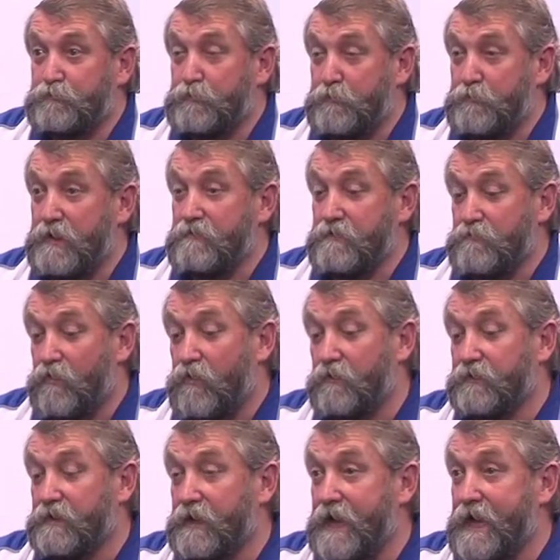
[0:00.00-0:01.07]
Bear in
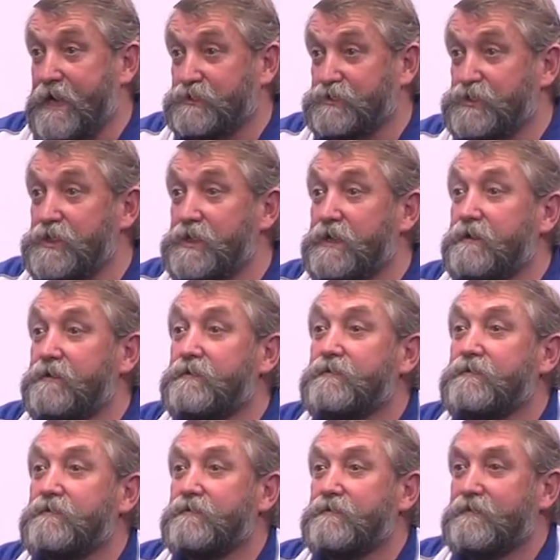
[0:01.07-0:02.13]
mind that last year,
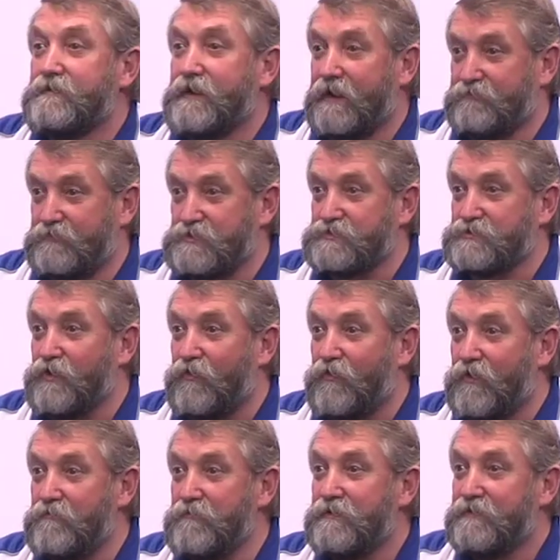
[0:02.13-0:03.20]
at this
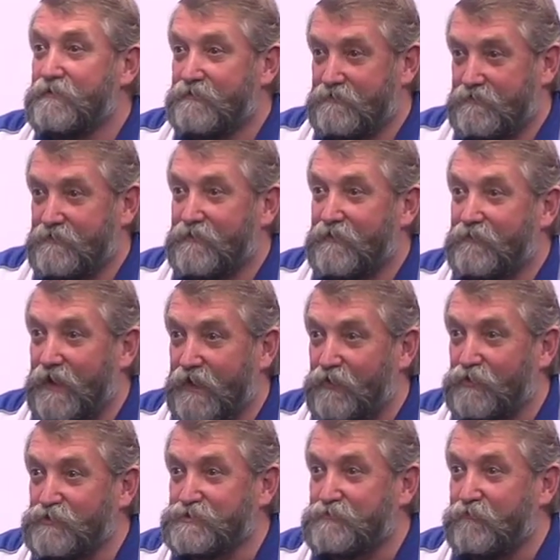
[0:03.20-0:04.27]
time, they
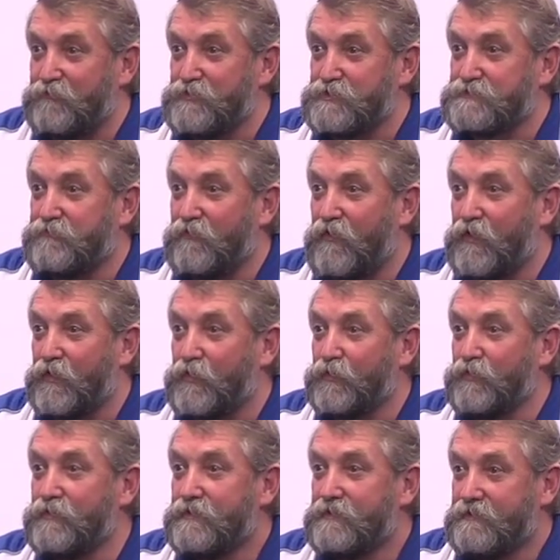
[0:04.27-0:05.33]
lost the first
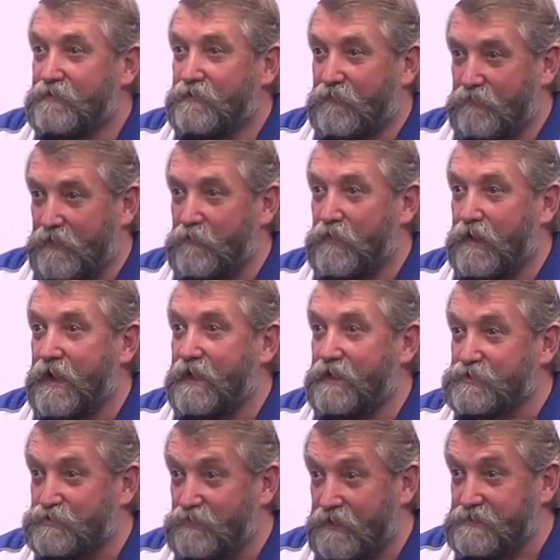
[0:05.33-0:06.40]
final, then went out
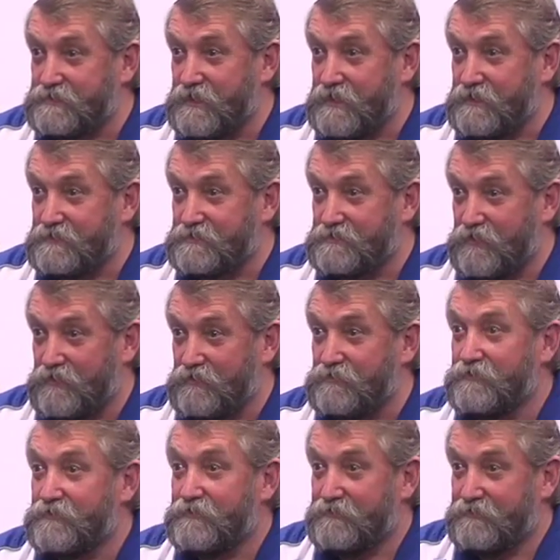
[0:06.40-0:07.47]
in straight sets. So
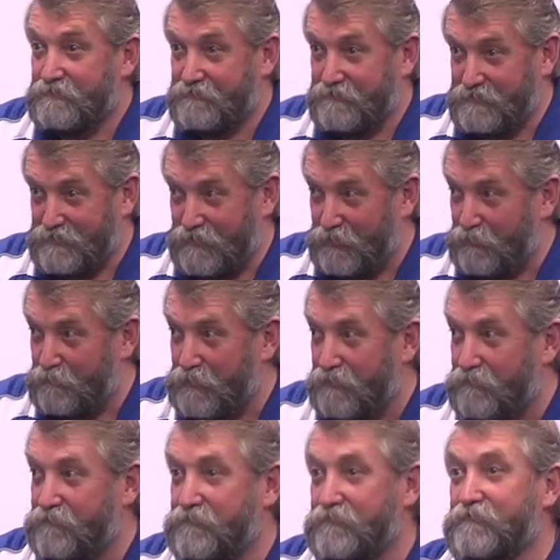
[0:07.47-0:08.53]
there's a little bit
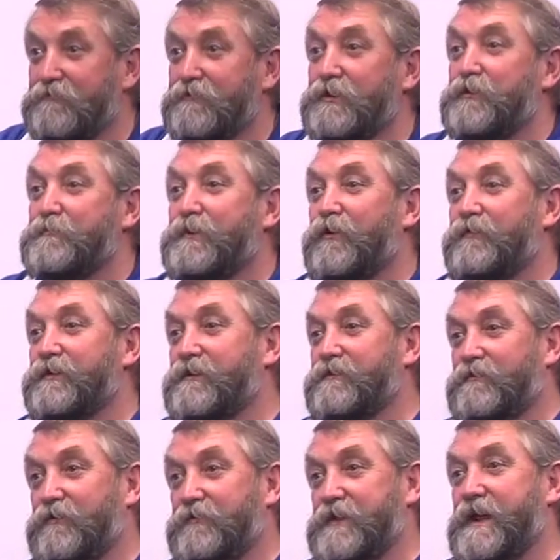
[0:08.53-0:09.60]
on
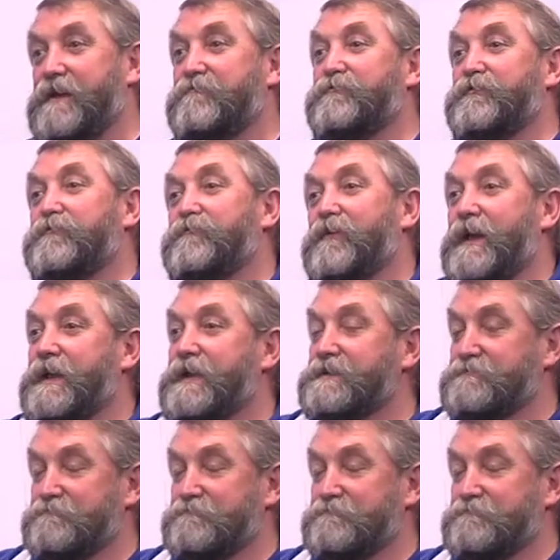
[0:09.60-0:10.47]
the end for Flaggies.